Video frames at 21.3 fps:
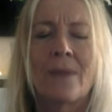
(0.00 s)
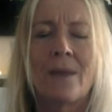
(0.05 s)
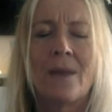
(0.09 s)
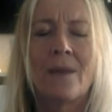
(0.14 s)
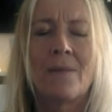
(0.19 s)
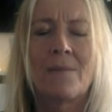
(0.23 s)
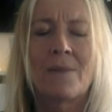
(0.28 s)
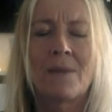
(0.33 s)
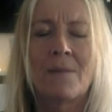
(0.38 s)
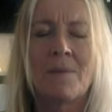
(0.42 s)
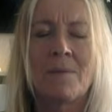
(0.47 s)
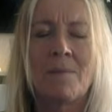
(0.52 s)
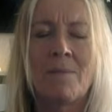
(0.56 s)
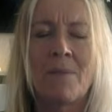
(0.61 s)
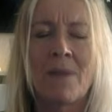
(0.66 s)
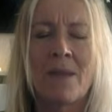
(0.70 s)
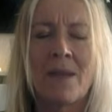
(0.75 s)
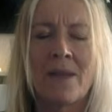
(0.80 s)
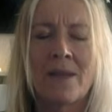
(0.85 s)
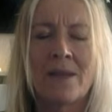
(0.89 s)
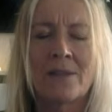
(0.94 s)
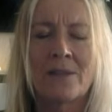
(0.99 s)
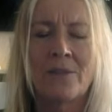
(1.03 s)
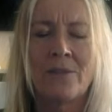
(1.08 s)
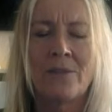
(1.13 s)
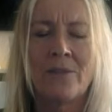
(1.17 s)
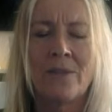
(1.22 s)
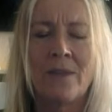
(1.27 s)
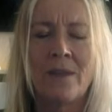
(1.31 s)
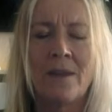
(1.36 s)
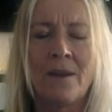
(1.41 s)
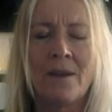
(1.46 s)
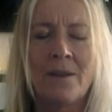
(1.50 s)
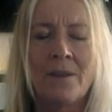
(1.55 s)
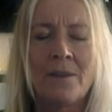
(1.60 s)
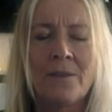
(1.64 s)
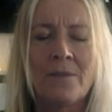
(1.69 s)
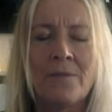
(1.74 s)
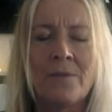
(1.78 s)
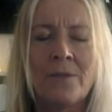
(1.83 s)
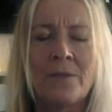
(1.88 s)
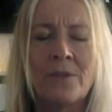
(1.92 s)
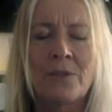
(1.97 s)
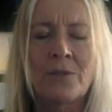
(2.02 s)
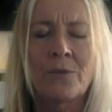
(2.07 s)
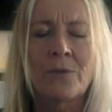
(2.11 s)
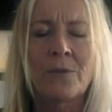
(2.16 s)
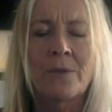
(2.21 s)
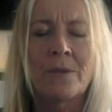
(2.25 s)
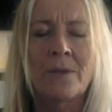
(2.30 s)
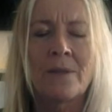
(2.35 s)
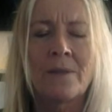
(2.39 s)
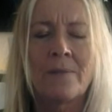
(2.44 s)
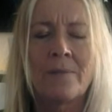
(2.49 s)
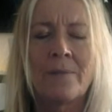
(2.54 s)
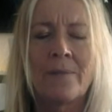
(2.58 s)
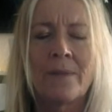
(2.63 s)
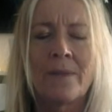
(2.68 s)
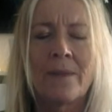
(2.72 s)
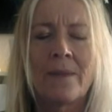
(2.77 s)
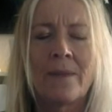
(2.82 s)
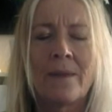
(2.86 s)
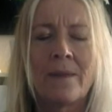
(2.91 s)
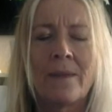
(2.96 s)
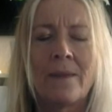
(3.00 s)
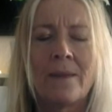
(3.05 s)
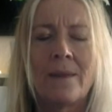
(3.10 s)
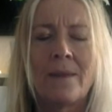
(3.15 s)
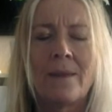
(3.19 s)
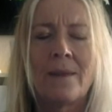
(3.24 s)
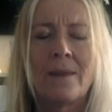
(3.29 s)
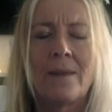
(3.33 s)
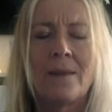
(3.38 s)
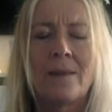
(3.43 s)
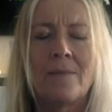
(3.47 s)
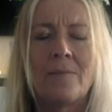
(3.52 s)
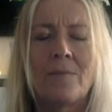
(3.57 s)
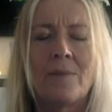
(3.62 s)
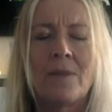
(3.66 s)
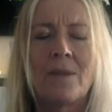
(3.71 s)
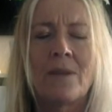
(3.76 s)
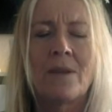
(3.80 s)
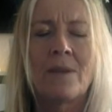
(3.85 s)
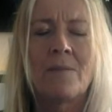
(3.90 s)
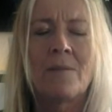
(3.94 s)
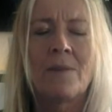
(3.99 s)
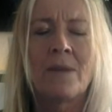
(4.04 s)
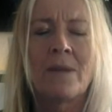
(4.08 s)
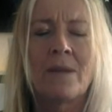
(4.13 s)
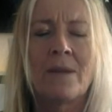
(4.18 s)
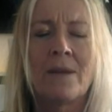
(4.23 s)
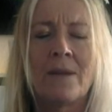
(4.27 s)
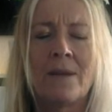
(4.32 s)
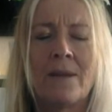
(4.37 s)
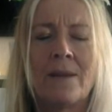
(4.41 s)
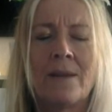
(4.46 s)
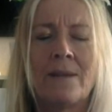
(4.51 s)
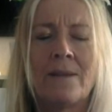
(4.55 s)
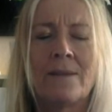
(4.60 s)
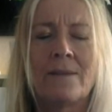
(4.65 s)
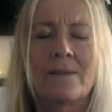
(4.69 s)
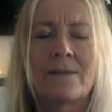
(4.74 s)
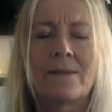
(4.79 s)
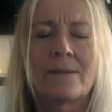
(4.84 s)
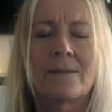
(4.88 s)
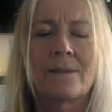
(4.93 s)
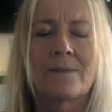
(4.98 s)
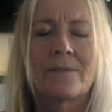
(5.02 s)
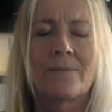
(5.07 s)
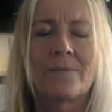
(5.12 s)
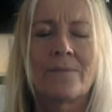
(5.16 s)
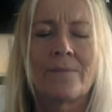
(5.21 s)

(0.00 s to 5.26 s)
I'm coming back to the other visual behind my eyelids.